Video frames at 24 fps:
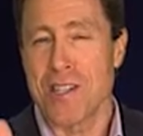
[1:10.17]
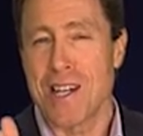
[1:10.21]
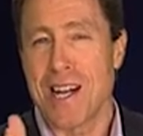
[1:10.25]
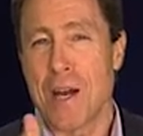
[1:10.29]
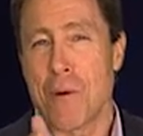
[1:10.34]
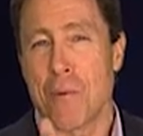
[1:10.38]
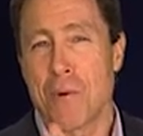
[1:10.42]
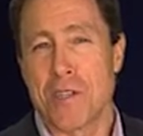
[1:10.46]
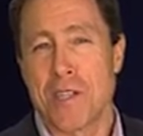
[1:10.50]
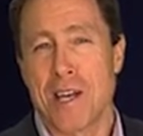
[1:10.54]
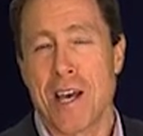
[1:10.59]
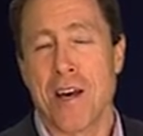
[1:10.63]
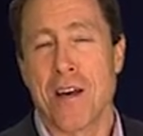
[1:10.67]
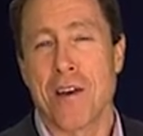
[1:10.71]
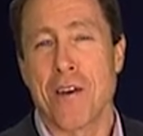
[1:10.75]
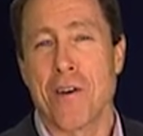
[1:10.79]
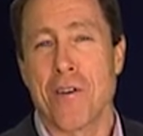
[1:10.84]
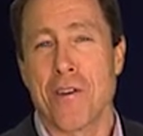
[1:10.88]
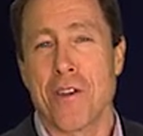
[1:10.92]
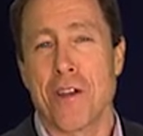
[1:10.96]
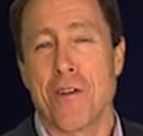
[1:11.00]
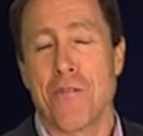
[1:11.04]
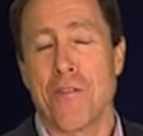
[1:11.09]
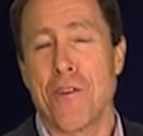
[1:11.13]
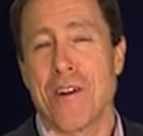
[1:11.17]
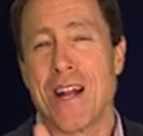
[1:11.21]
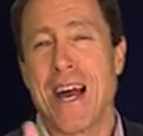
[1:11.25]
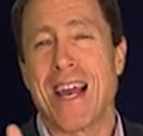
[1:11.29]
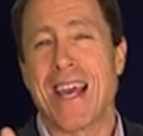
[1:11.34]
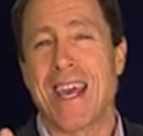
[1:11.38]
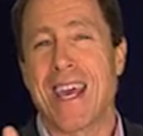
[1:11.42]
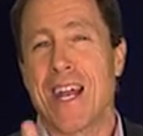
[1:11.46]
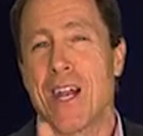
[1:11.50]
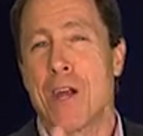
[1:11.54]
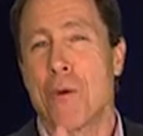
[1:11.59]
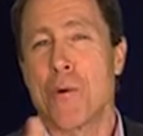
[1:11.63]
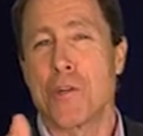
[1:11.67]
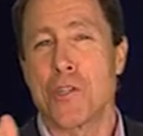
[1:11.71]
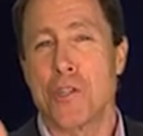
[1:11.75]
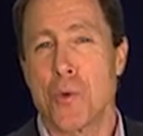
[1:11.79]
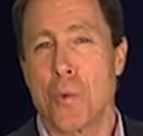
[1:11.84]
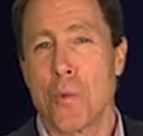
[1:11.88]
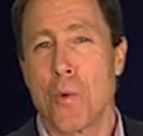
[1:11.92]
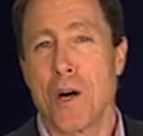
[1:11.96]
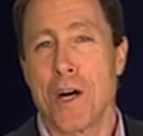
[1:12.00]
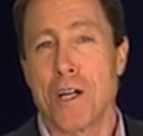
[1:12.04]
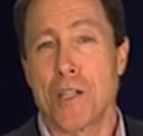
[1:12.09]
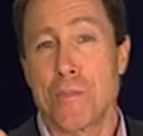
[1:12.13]
And I will tell you that if you're not getting what you
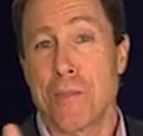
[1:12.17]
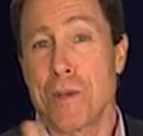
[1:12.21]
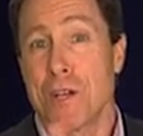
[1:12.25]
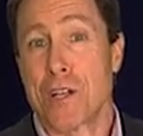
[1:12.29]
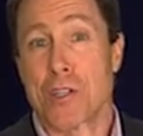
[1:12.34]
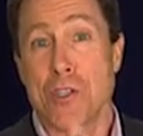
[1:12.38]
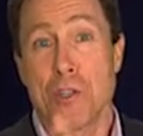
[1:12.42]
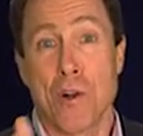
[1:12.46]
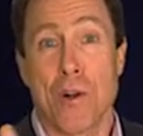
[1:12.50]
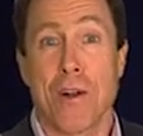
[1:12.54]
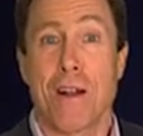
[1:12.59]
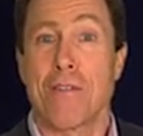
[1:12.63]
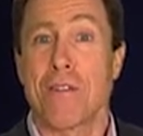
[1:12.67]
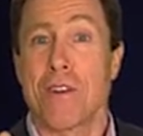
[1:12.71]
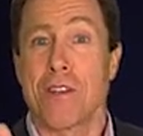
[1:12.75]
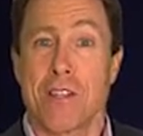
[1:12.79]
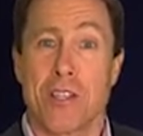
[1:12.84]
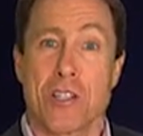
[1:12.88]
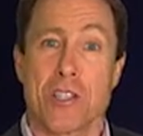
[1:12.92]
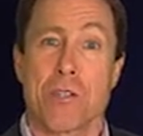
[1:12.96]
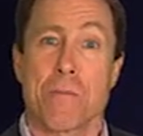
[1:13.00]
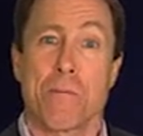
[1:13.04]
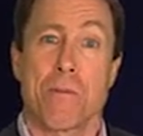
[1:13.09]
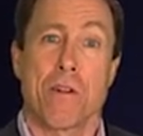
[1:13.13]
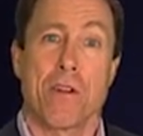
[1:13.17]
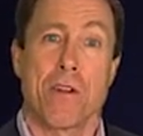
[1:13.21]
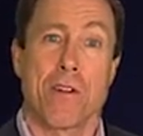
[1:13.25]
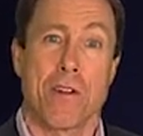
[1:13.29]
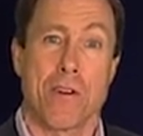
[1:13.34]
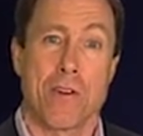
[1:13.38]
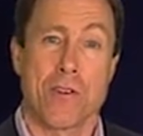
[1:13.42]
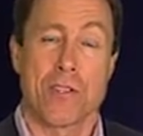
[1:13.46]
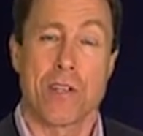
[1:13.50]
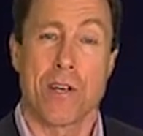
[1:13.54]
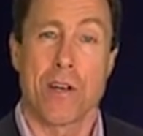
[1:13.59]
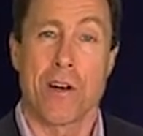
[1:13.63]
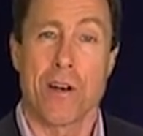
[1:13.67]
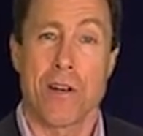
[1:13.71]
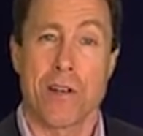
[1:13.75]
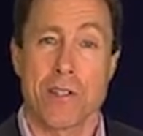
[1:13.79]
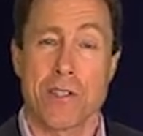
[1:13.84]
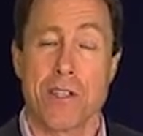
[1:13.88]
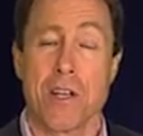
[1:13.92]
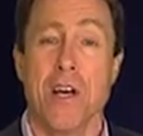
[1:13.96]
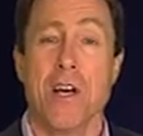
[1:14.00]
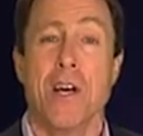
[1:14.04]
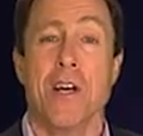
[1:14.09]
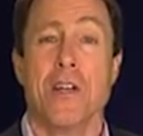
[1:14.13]
want, it's because you don't have the discipline in those
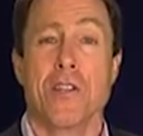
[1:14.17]
areas.